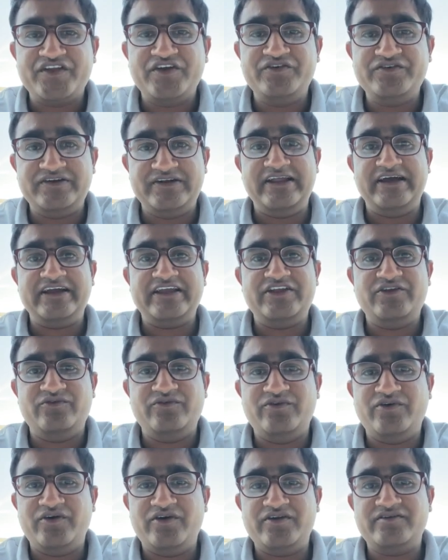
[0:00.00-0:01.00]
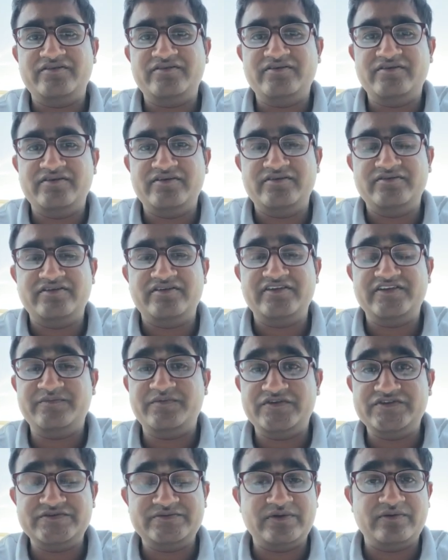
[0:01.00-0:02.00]
good luck you got the
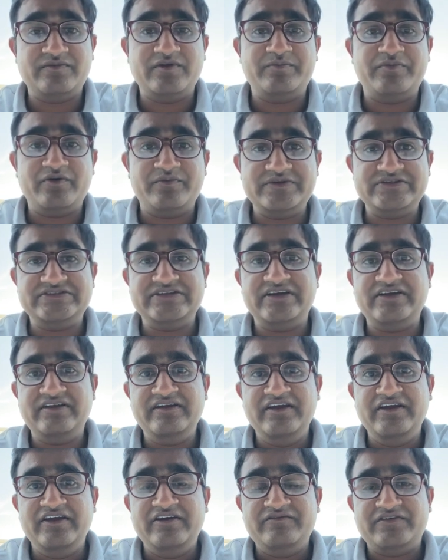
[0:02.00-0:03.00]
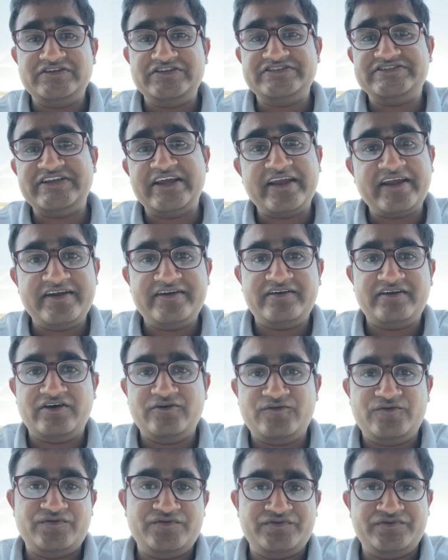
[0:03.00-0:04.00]
response from the professor for the second
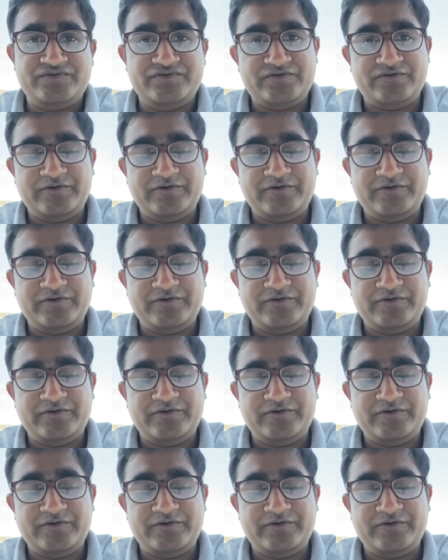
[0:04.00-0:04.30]
round